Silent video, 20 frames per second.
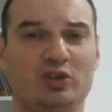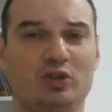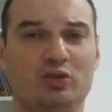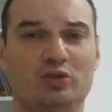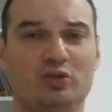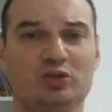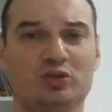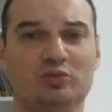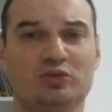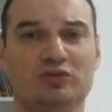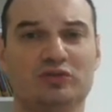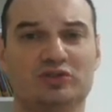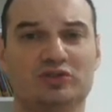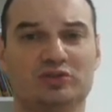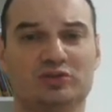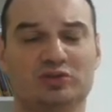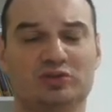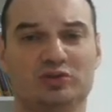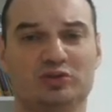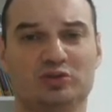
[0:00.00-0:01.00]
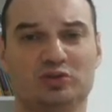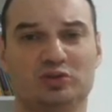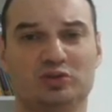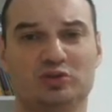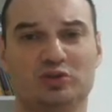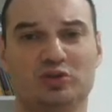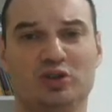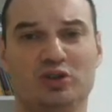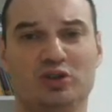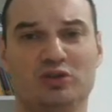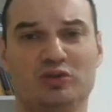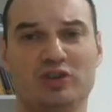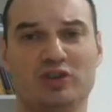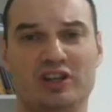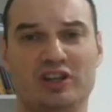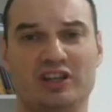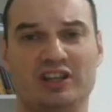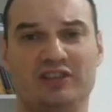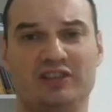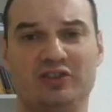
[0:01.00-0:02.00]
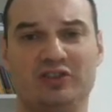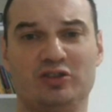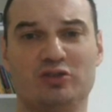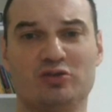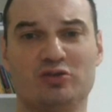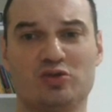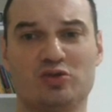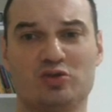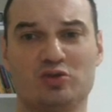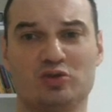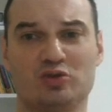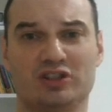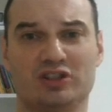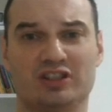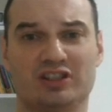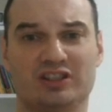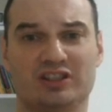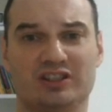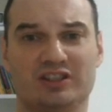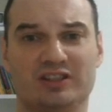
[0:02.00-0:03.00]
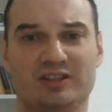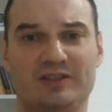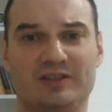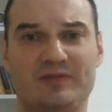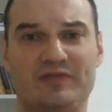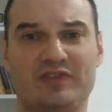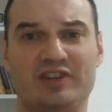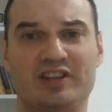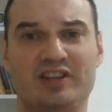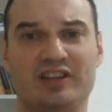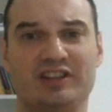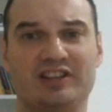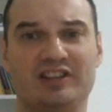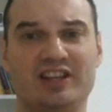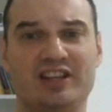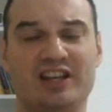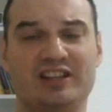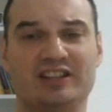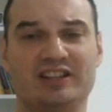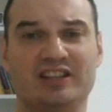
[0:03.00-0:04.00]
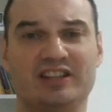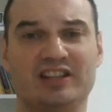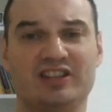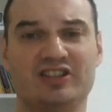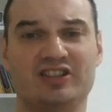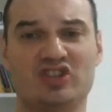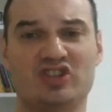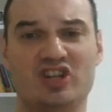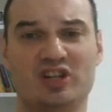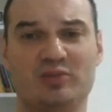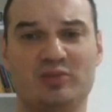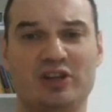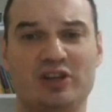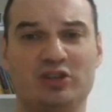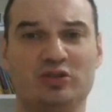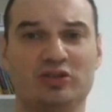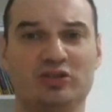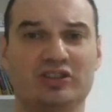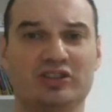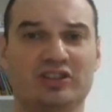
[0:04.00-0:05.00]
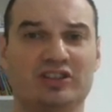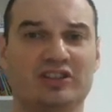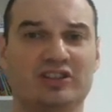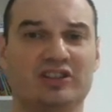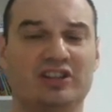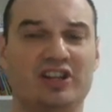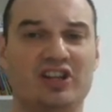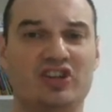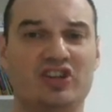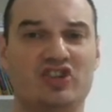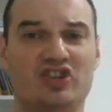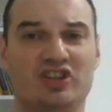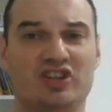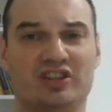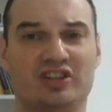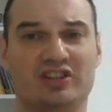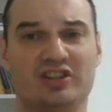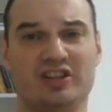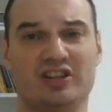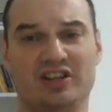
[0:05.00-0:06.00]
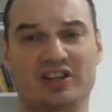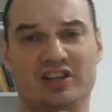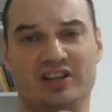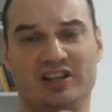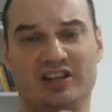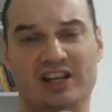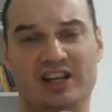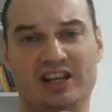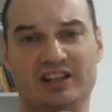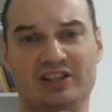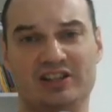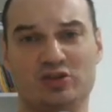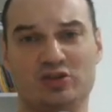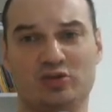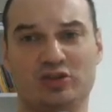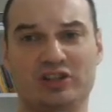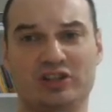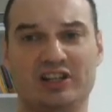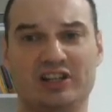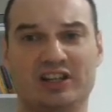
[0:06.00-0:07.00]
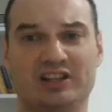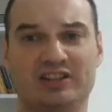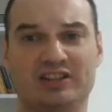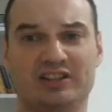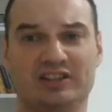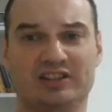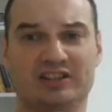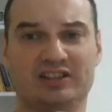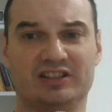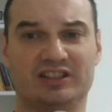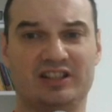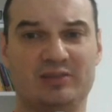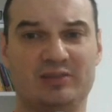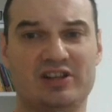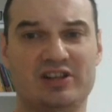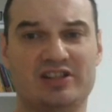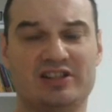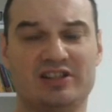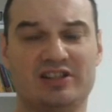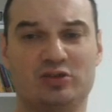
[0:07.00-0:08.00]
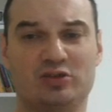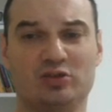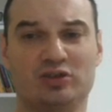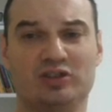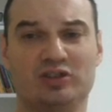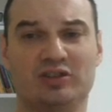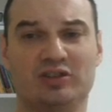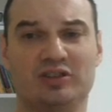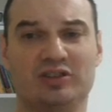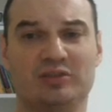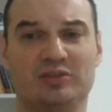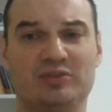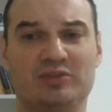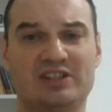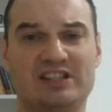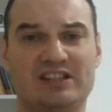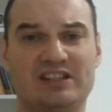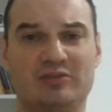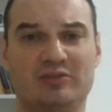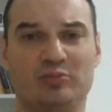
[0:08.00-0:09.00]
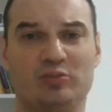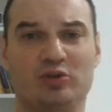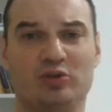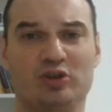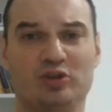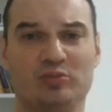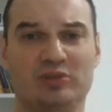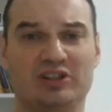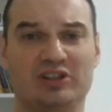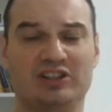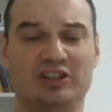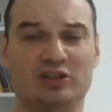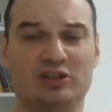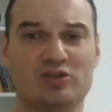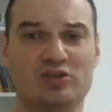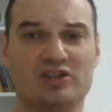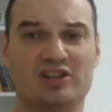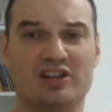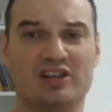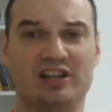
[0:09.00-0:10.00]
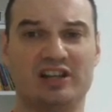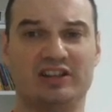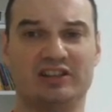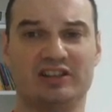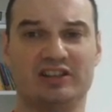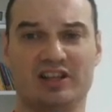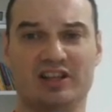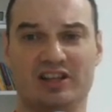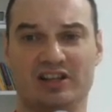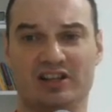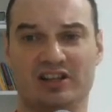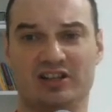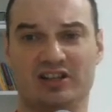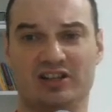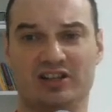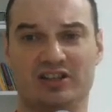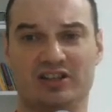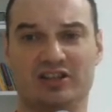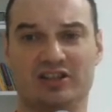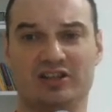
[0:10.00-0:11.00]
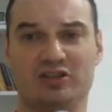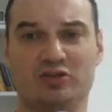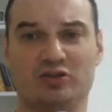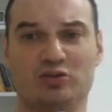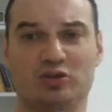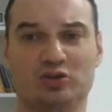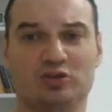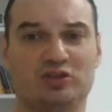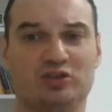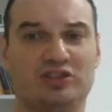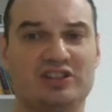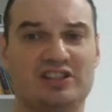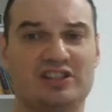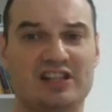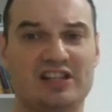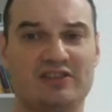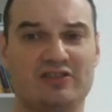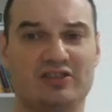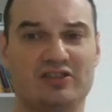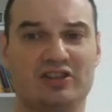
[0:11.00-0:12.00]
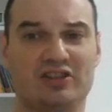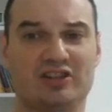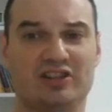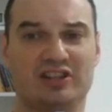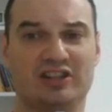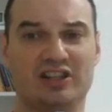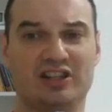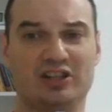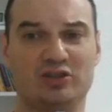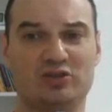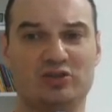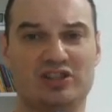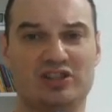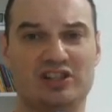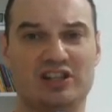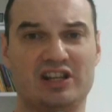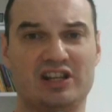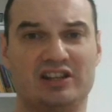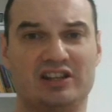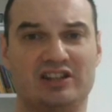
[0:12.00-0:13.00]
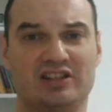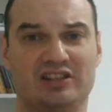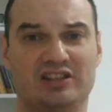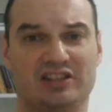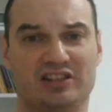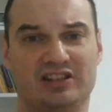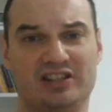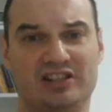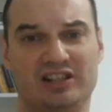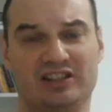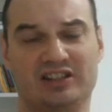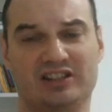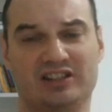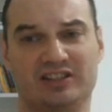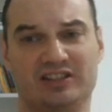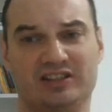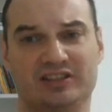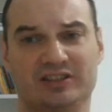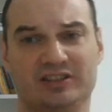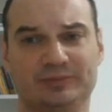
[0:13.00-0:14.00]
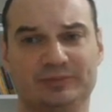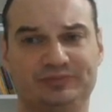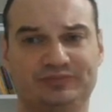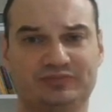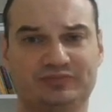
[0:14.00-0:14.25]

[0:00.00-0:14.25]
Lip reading: good moves to go. If he goes to d8, he got checkmate on h8, so he must took the b7 pawn, but he lose the knight. Rook to d7, king to c8, attack the